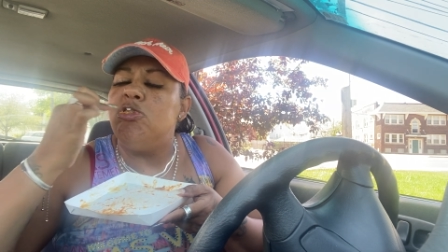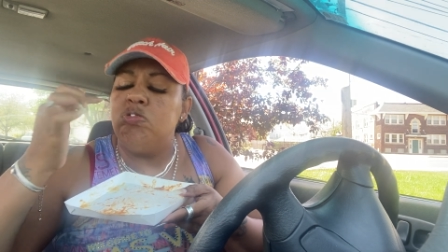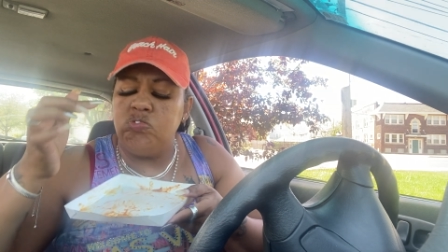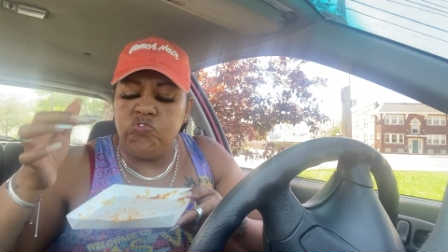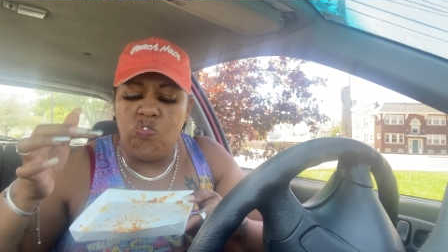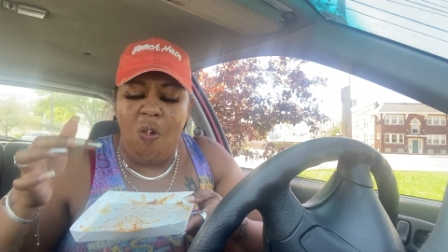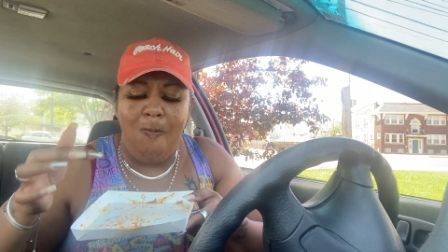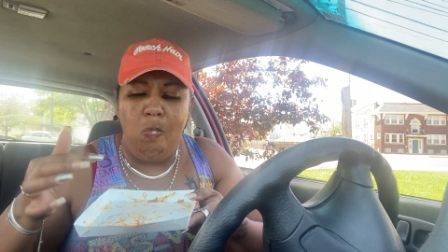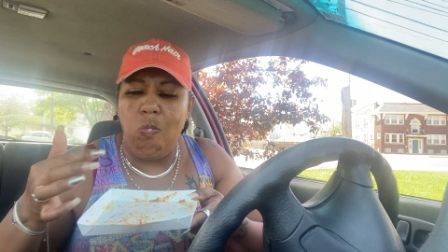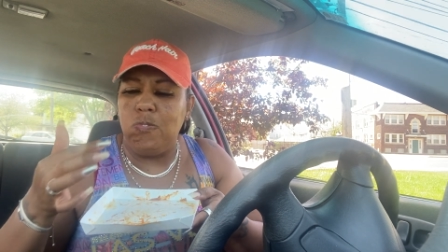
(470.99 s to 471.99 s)
mmm,
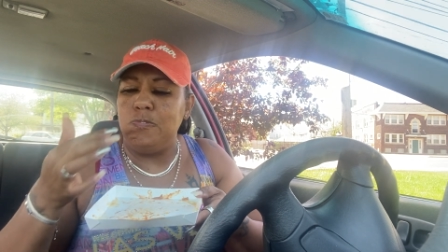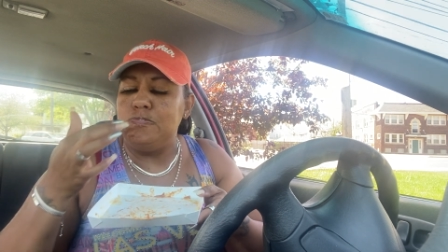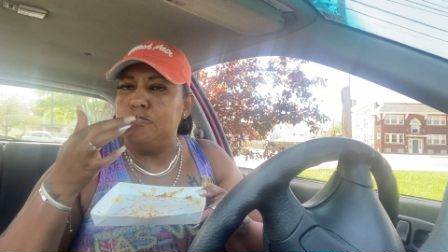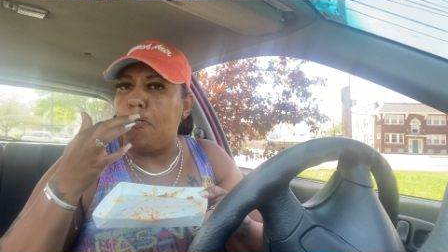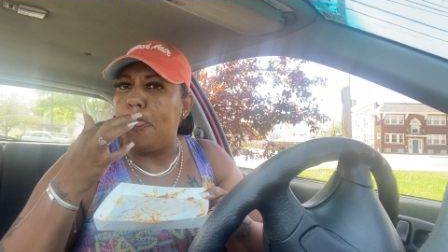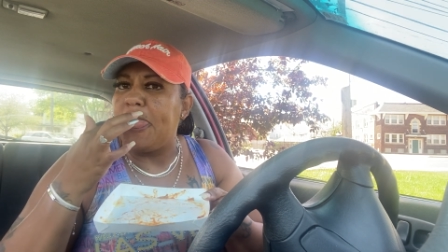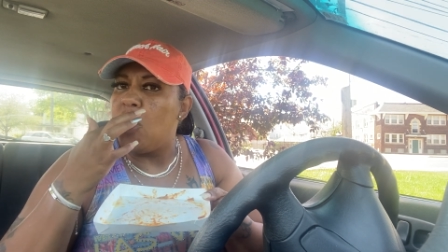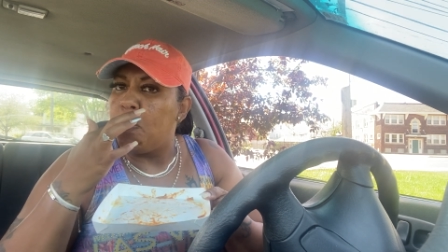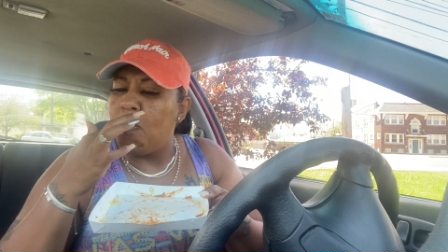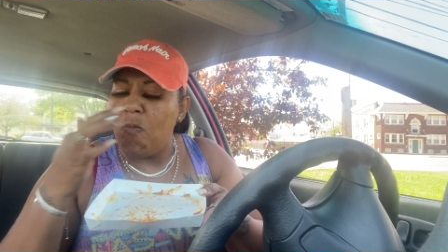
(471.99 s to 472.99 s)
mm, mm, mm.
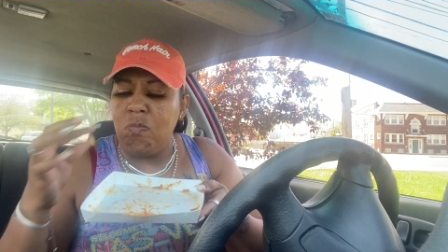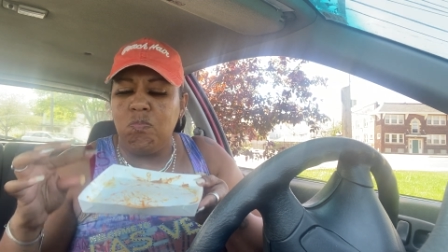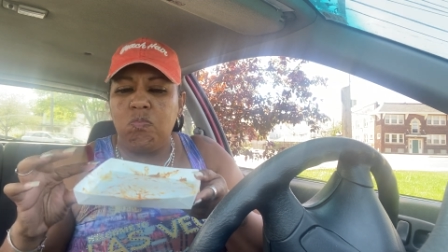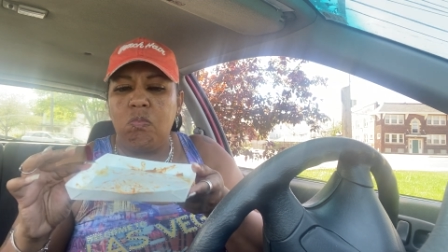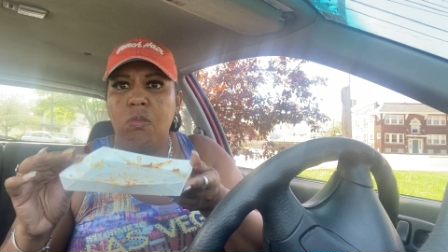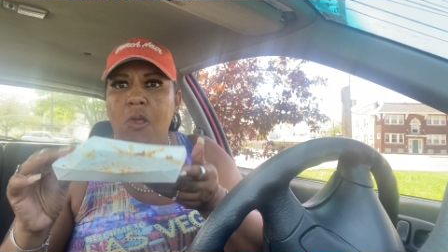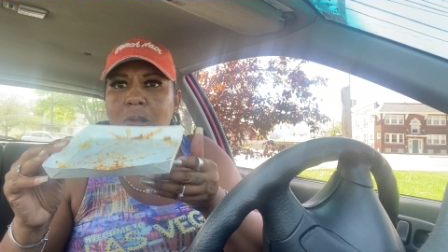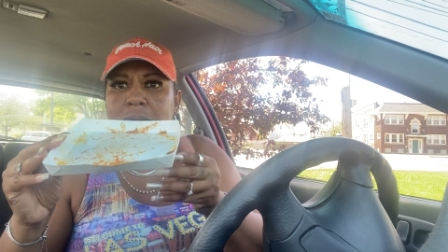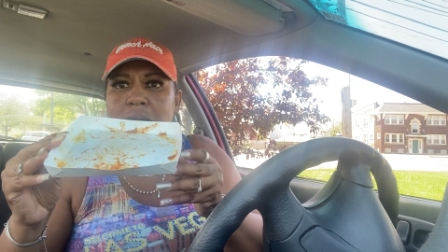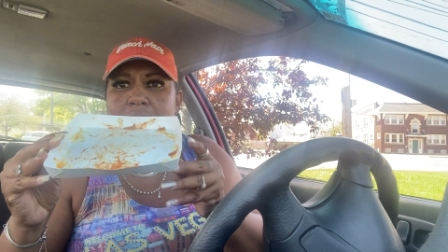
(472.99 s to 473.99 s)

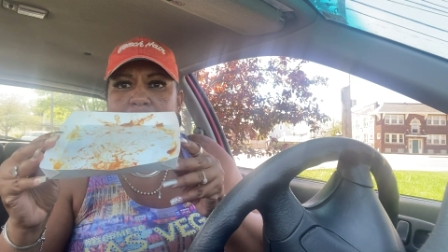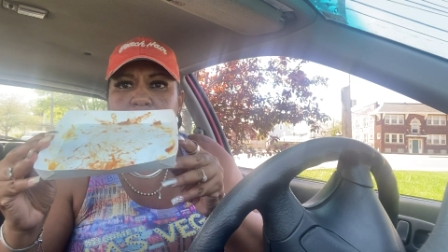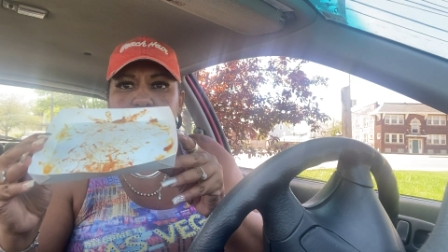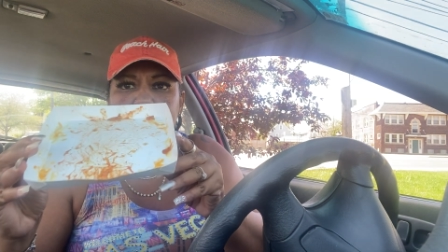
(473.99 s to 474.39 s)
Huh?